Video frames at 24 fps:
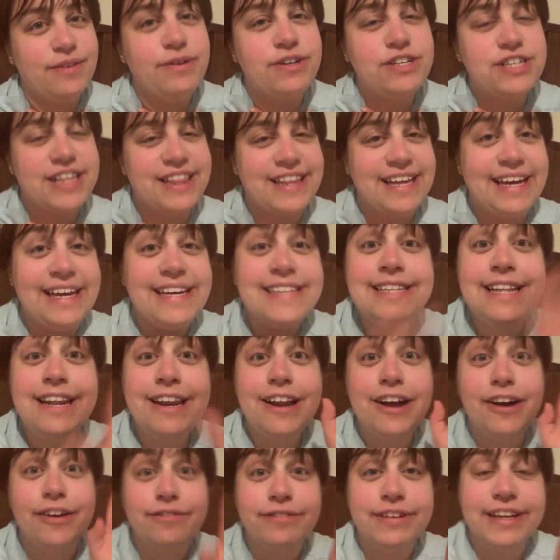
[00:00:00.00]
which I think is
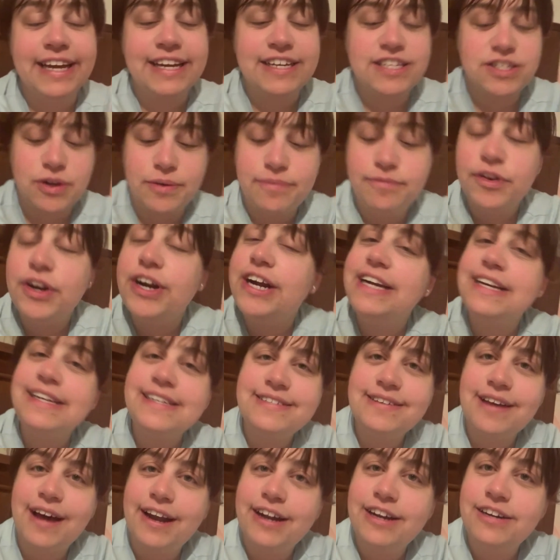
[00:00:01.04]
lovely. So I'm very
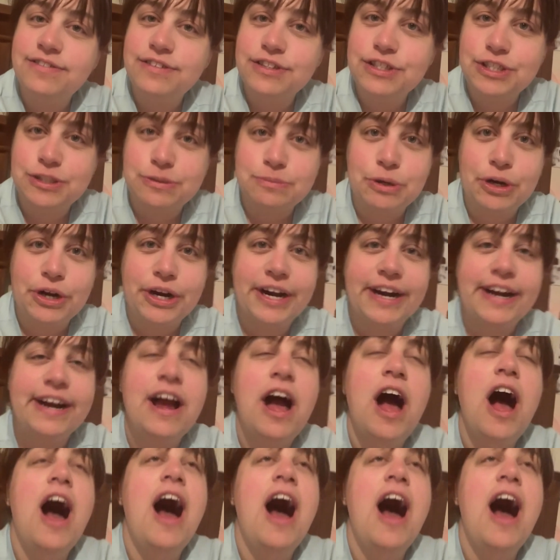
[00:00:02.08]
excited for tomorrow.